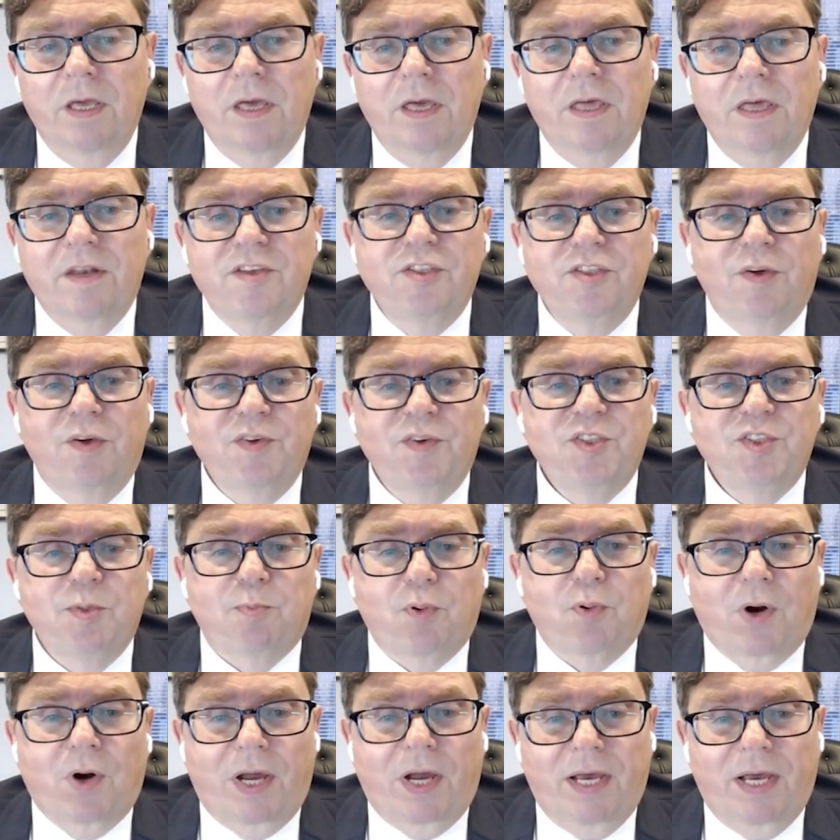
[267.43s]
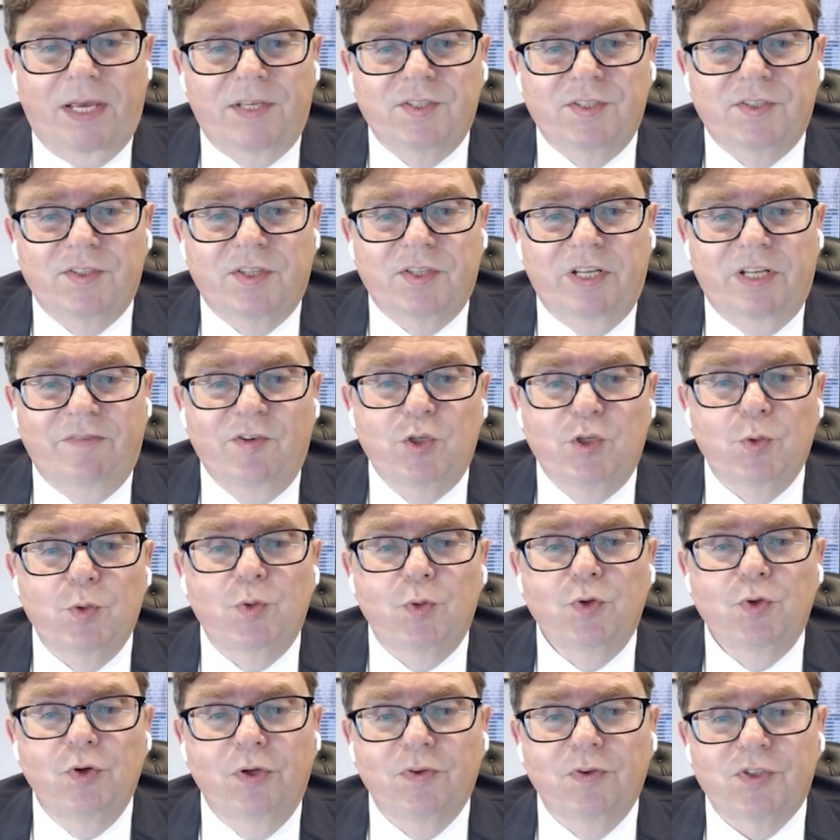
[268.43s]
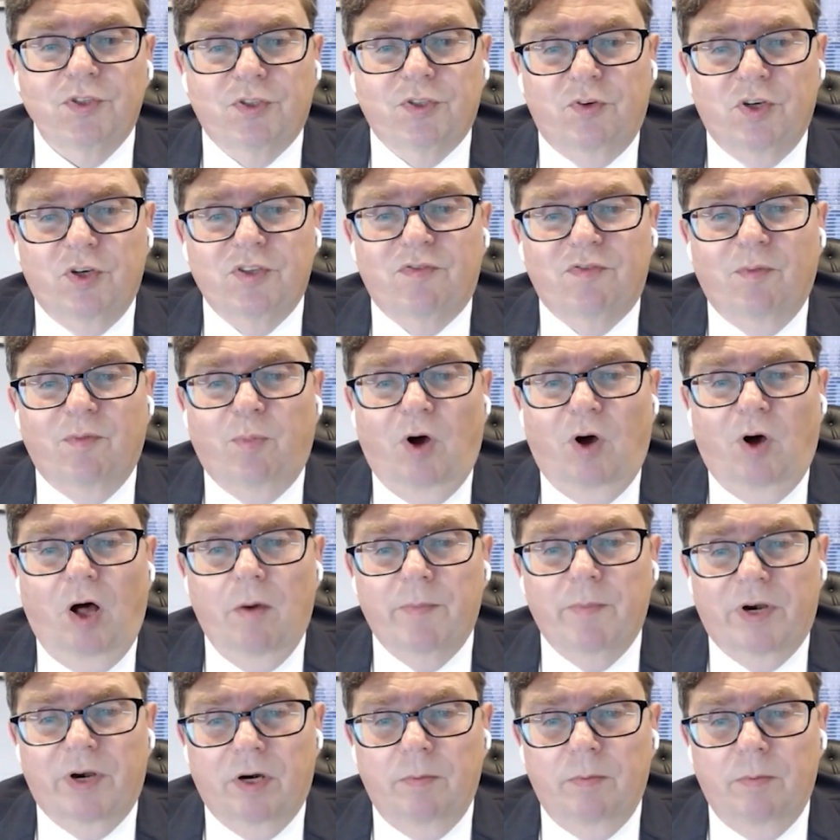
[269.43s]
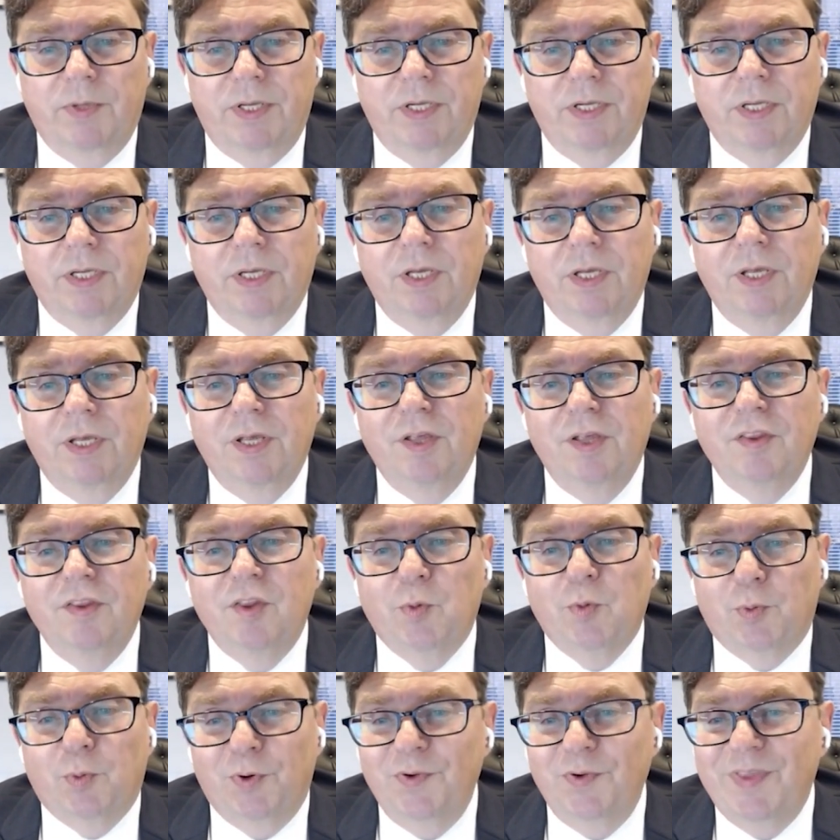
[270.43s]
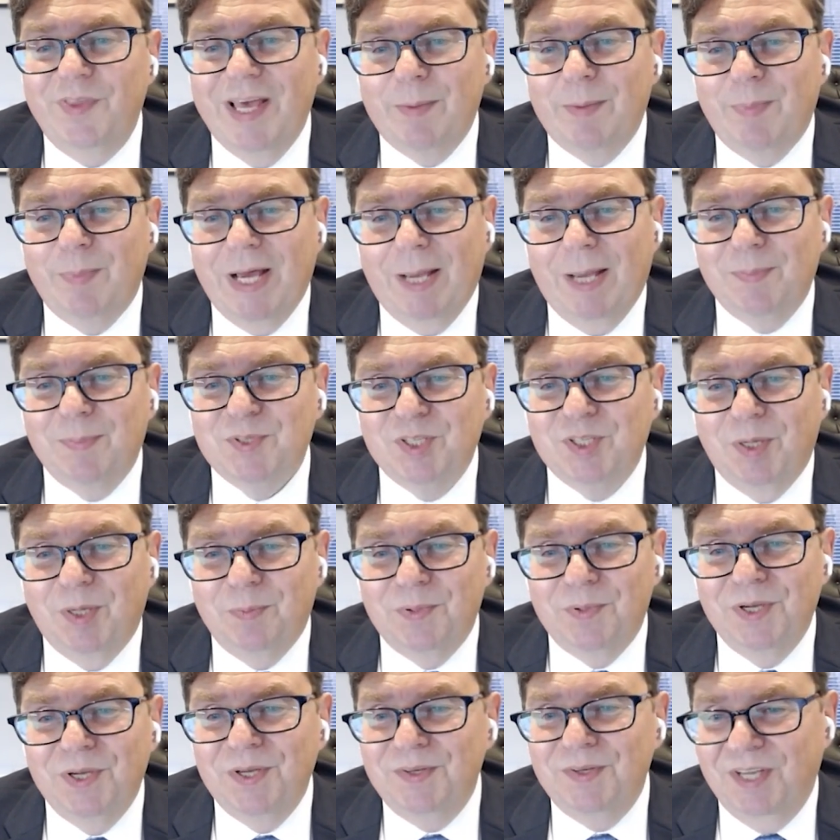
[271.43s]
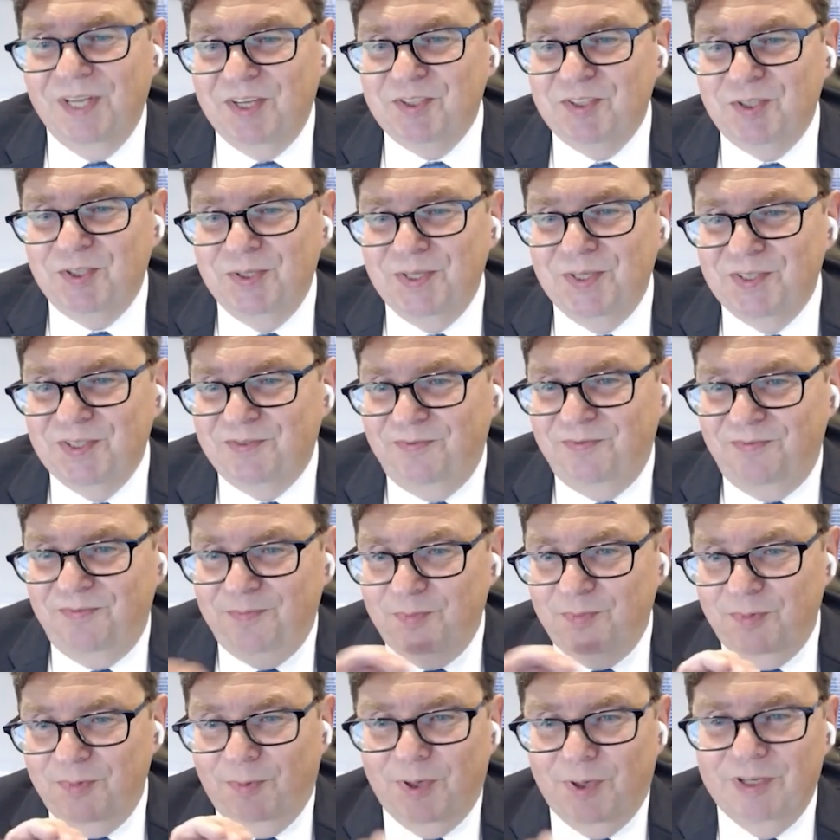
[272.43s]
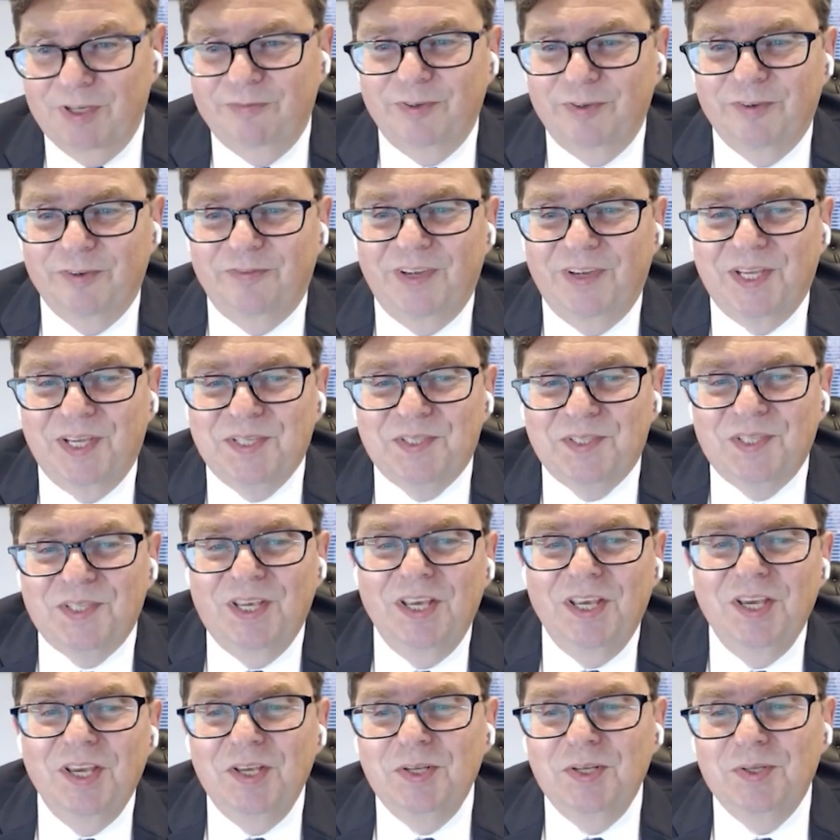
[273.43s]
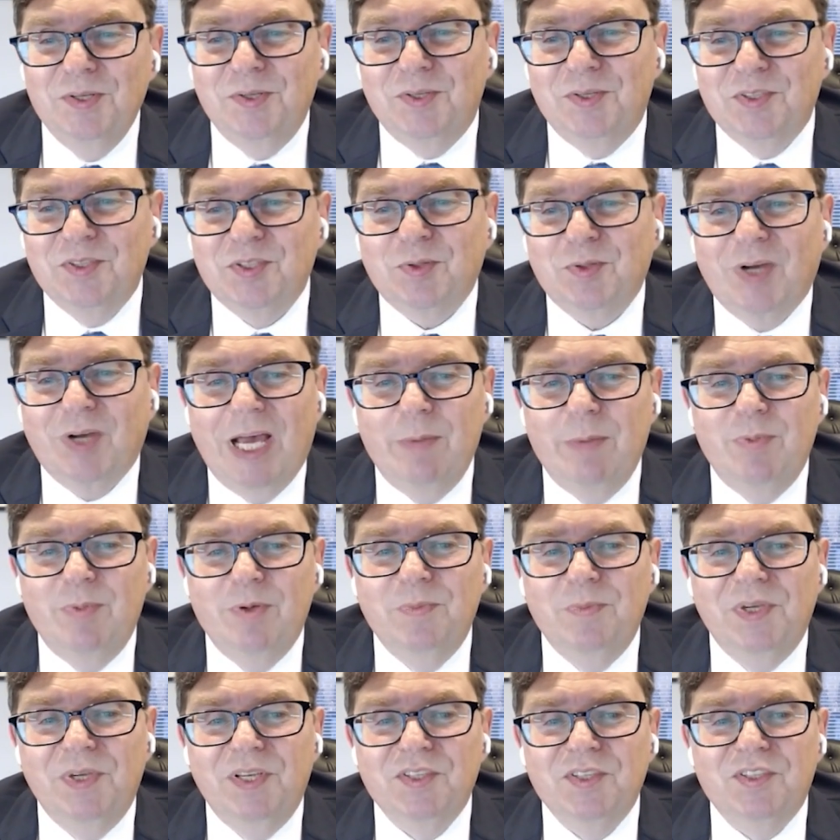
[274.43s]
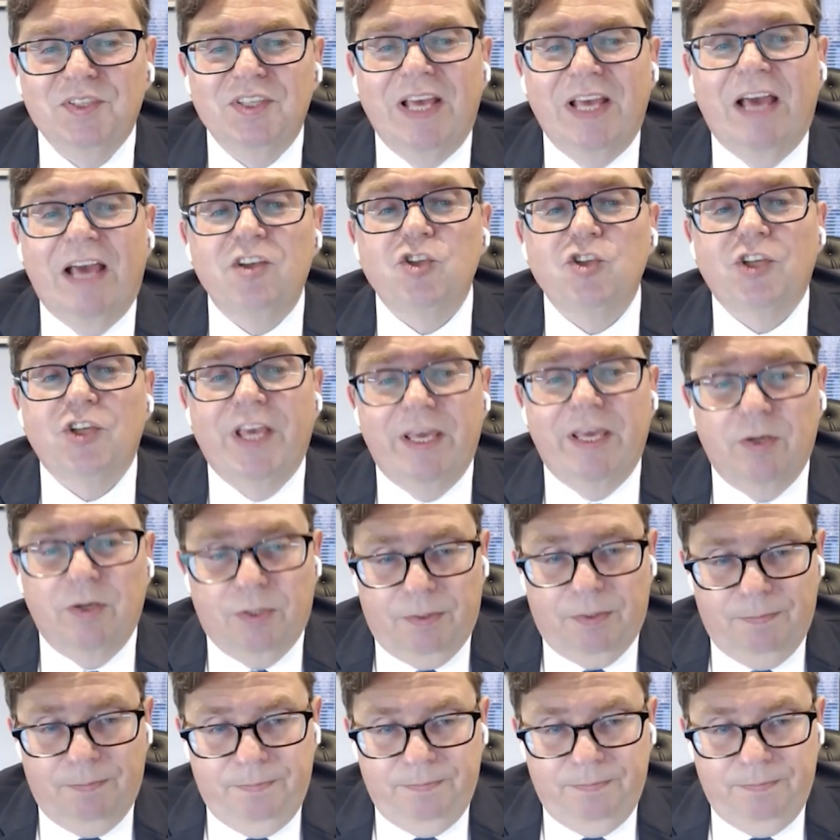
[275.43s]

It is no surprise that if you do a Google search for Paul Merriman, the word that pops up next to his wonderful face to describe him is an educator.